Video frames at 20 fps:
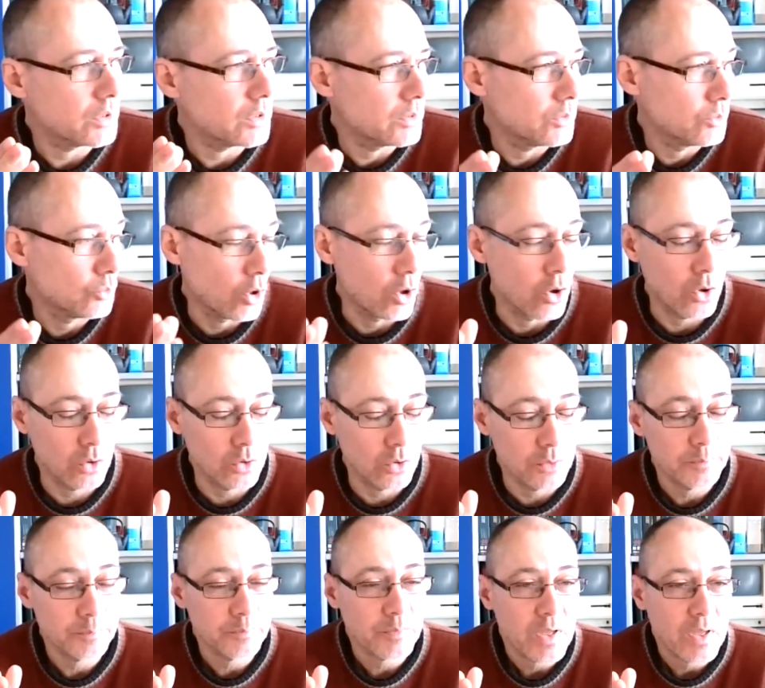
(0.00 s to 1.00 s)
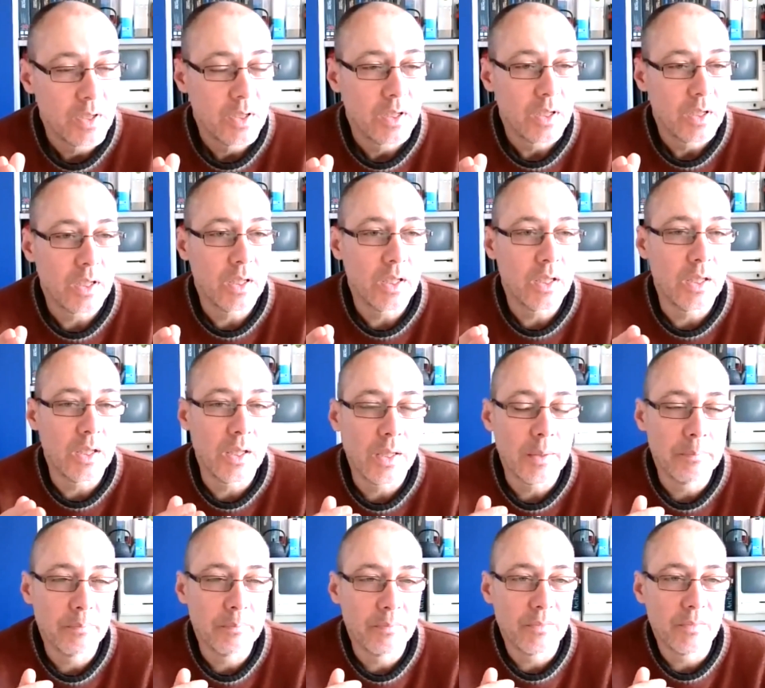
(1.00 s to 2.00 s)
role,
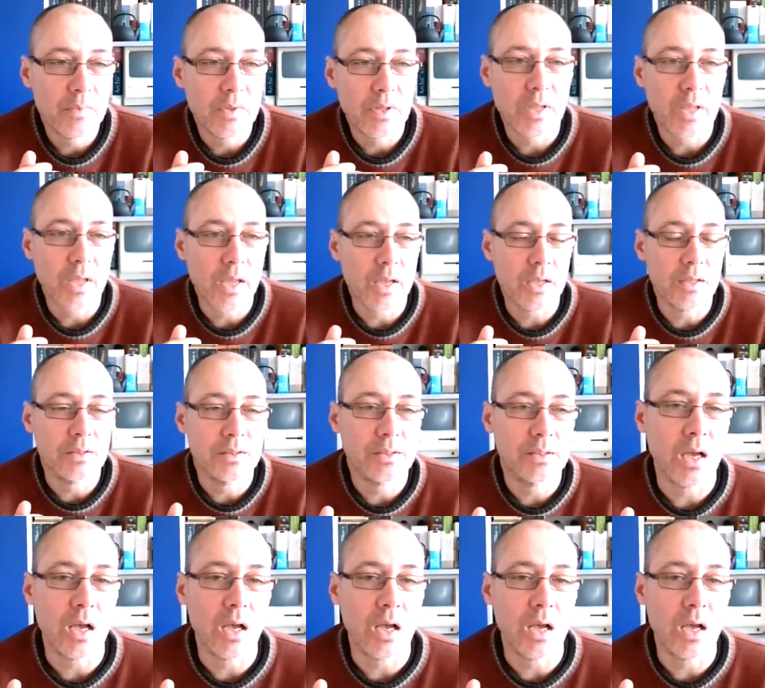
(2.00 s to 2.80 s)
and